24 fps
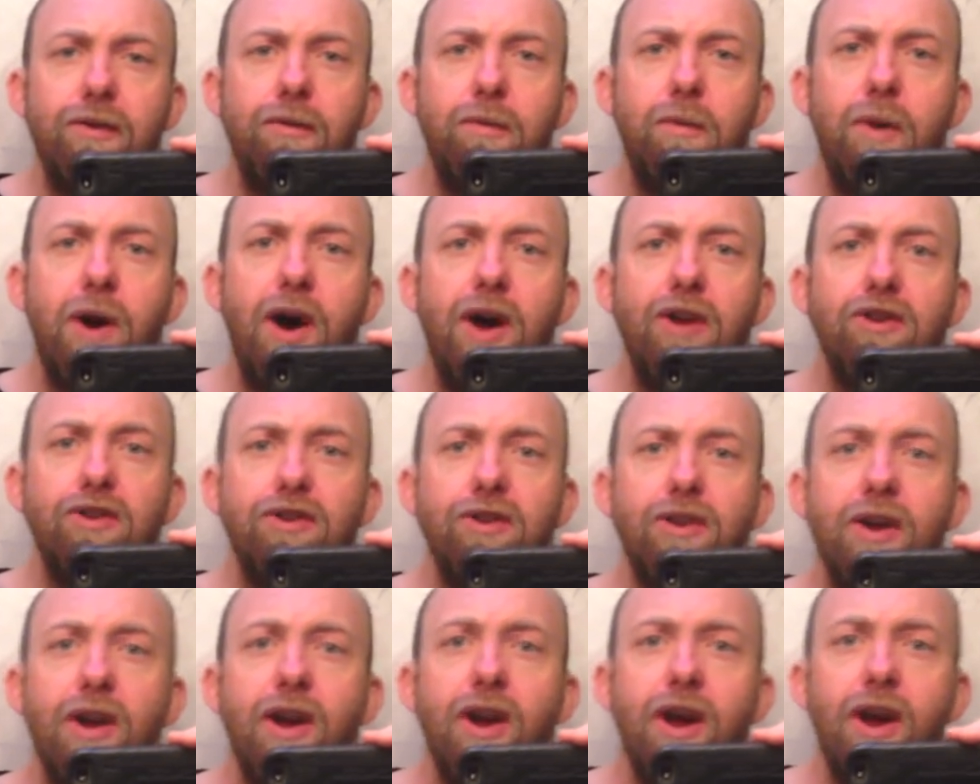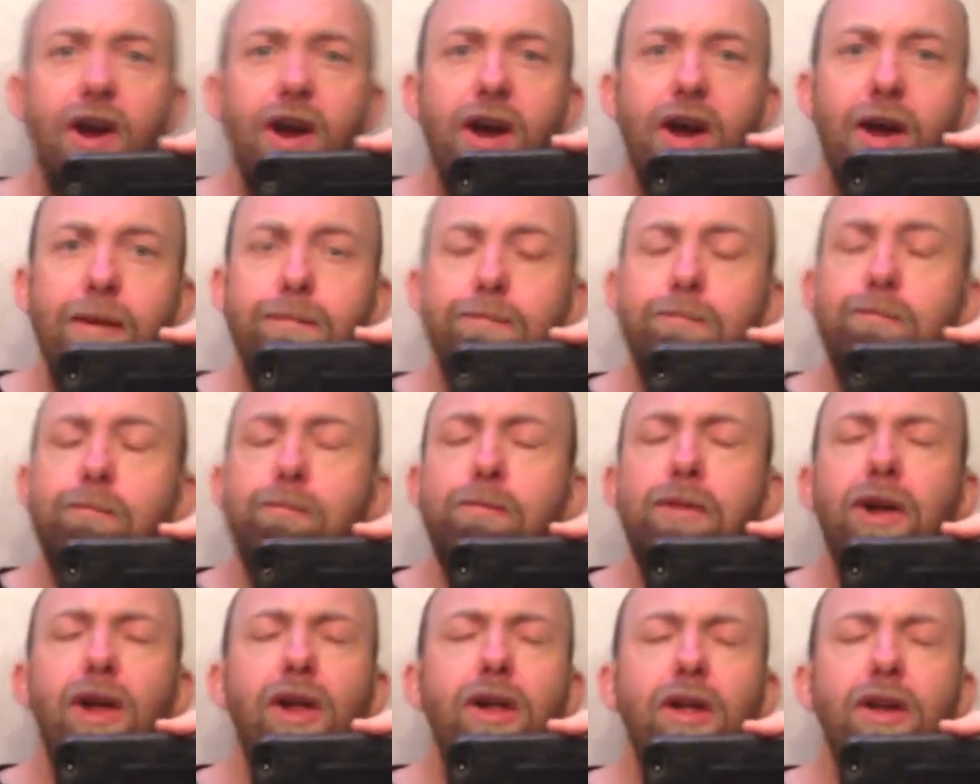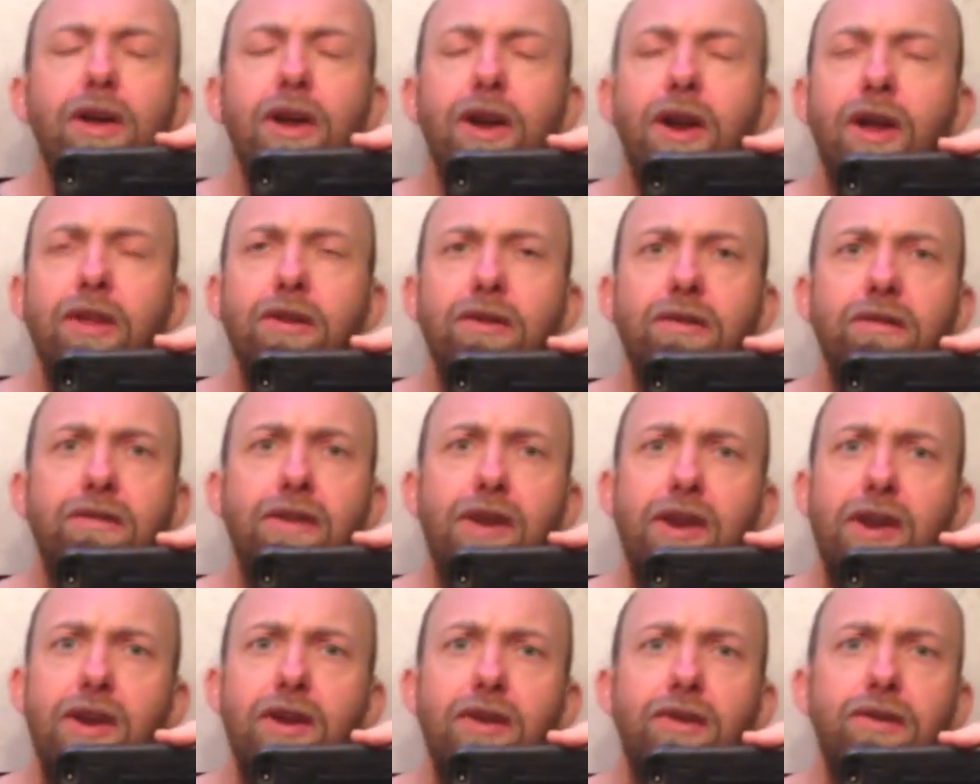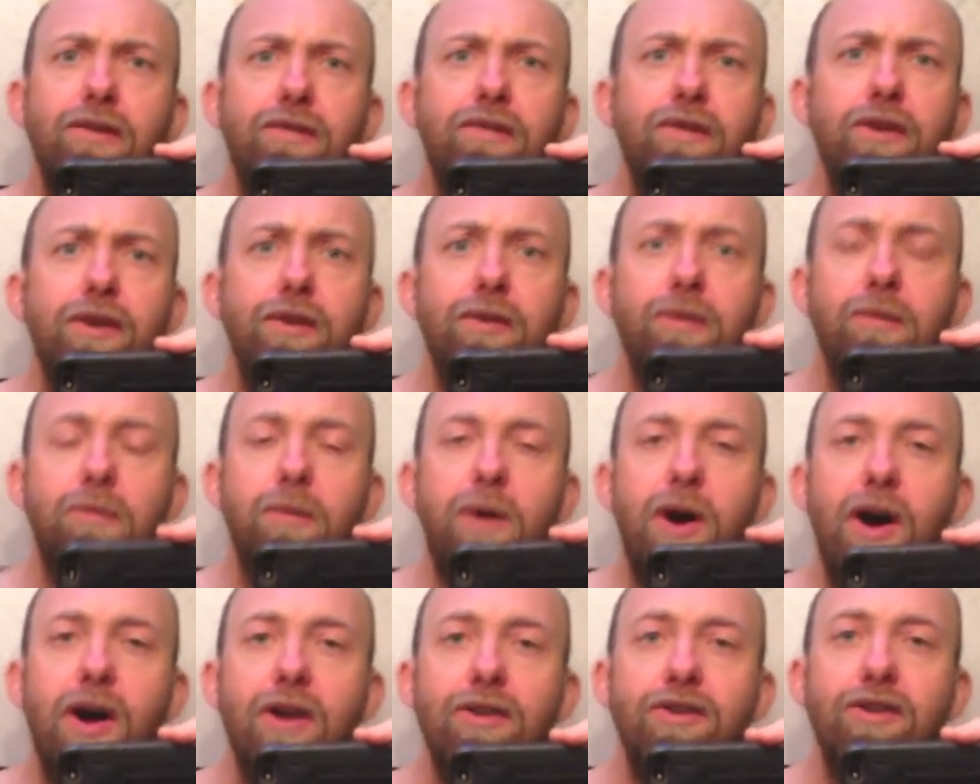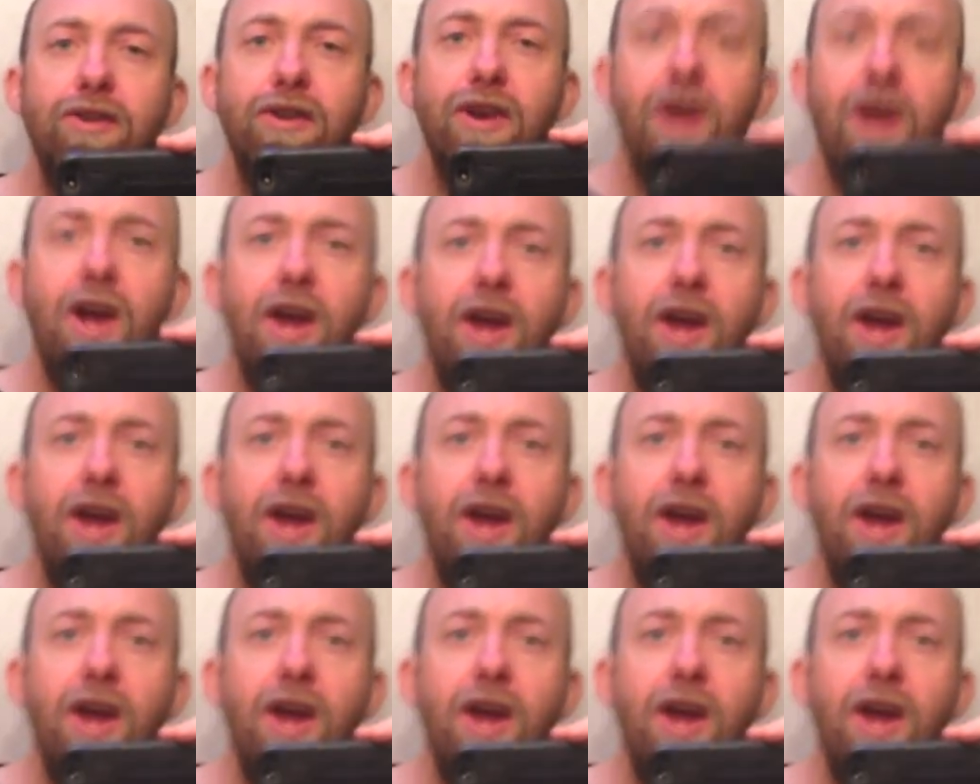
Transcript: to watch. A billion other videos for you to watch.